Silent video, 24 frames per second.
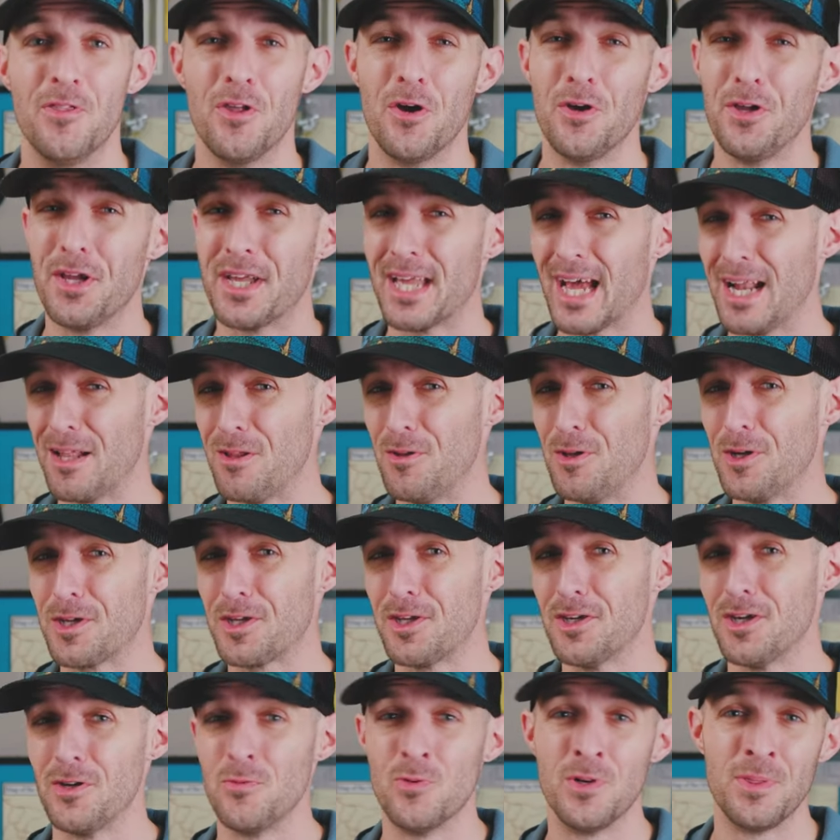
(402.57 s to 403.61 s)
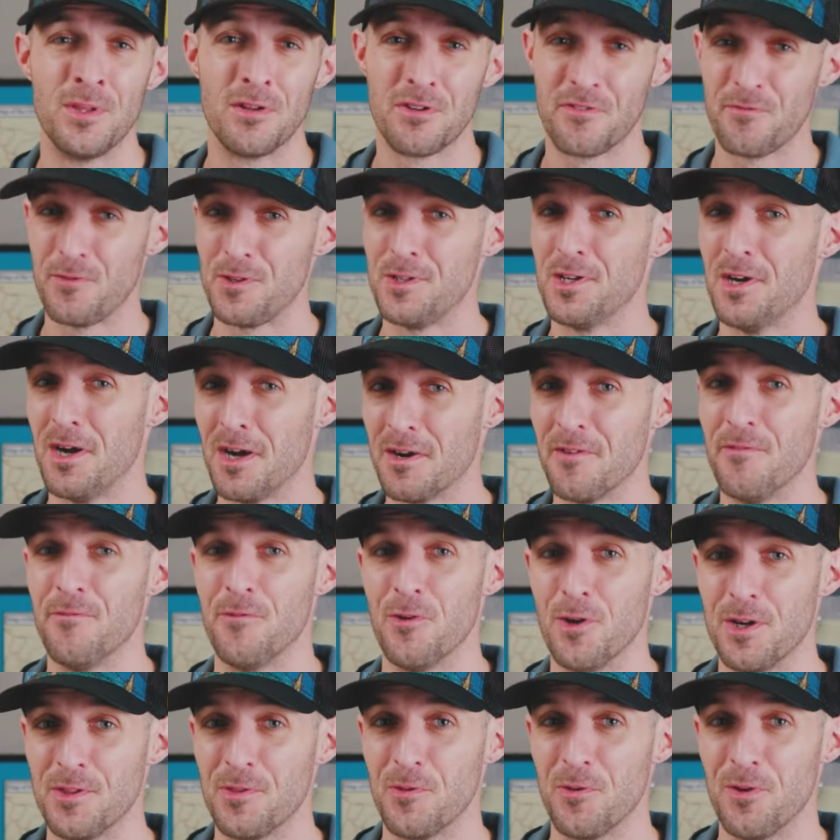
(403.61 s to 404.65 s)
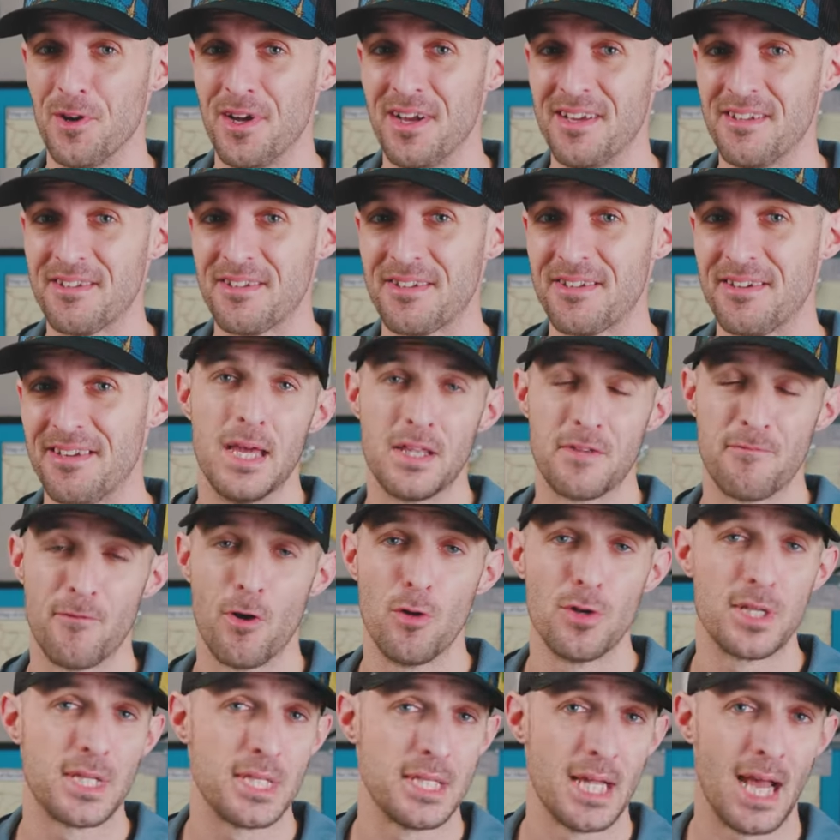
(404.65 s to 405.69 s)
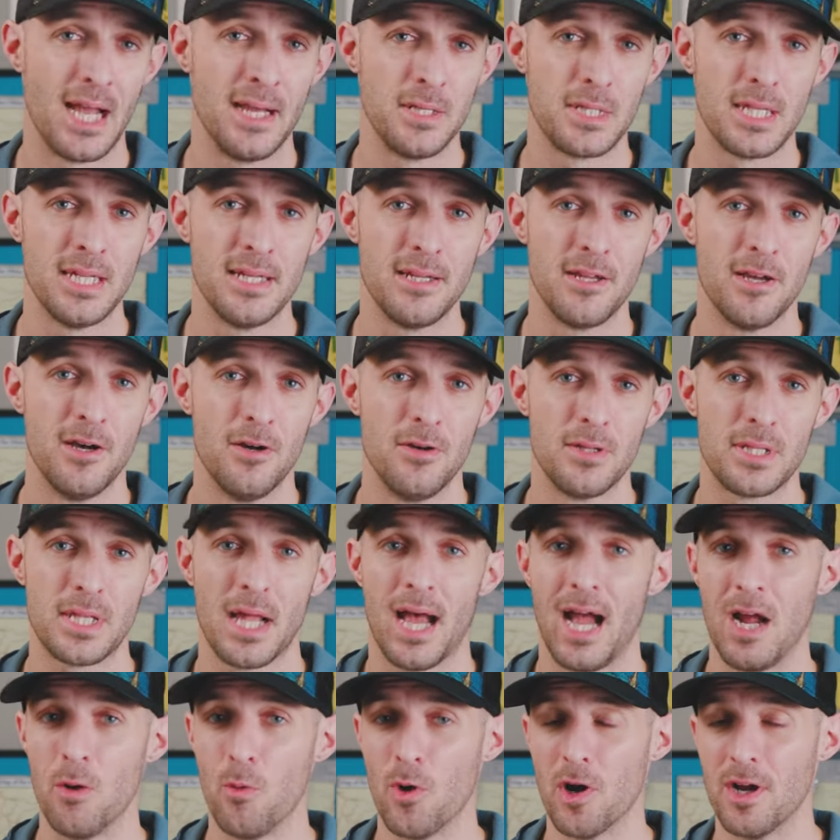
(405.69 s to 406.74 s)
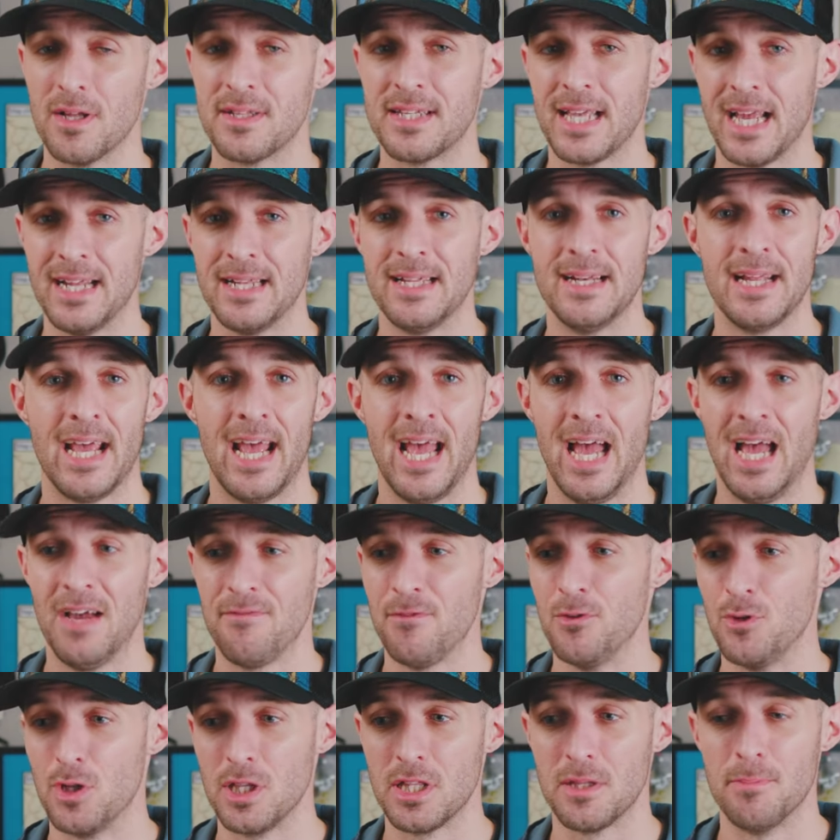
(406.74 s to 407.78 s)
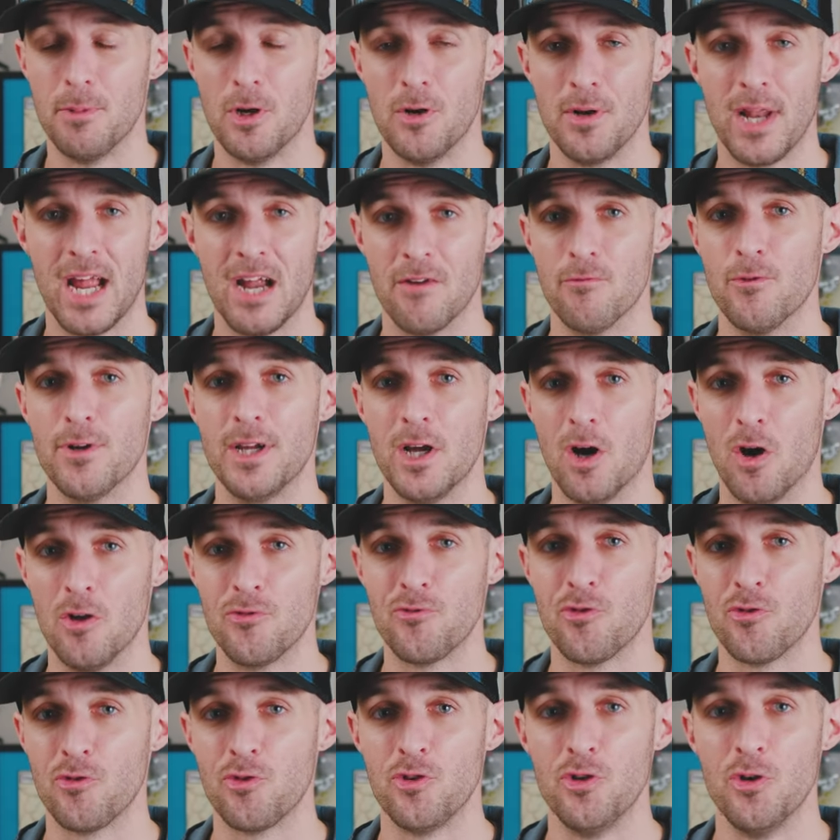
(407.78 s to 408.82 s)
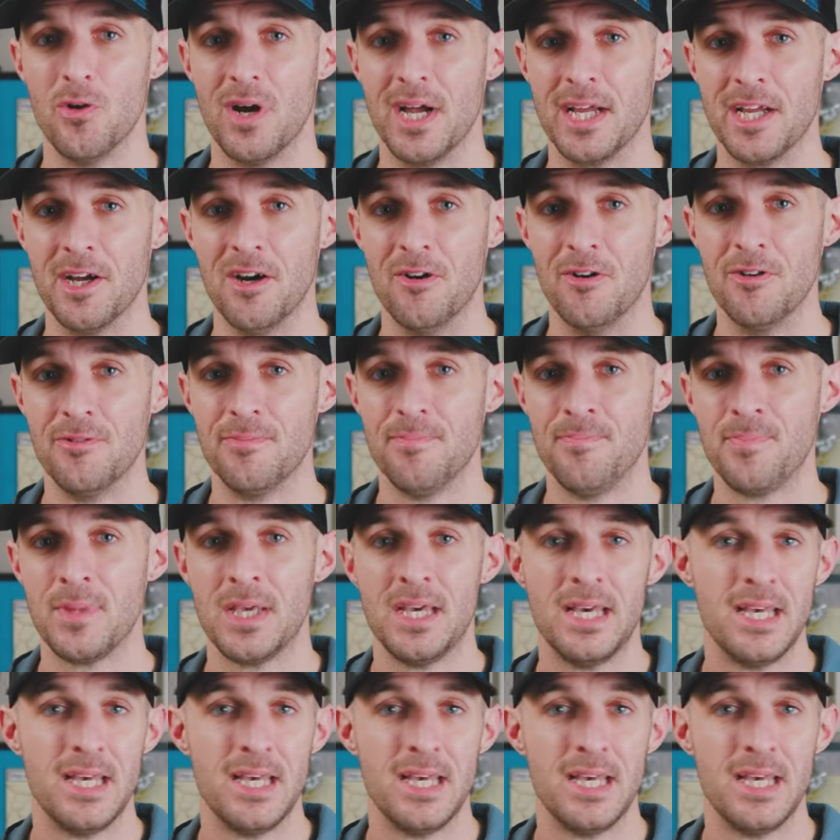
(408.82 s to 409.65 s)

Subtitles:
Although you gotta look good when there's a photographer at the race. As far as sizing goes, I wear a 10.5 in just about every Altra shoe I own.